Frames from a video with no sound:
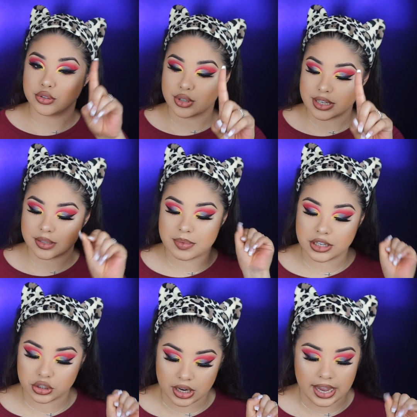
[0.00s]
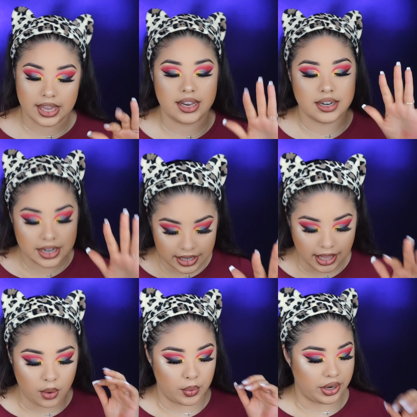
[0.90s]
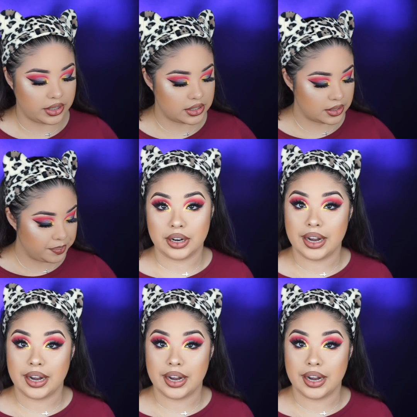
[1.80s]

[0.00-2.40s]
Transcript: Trust me, try it, it works.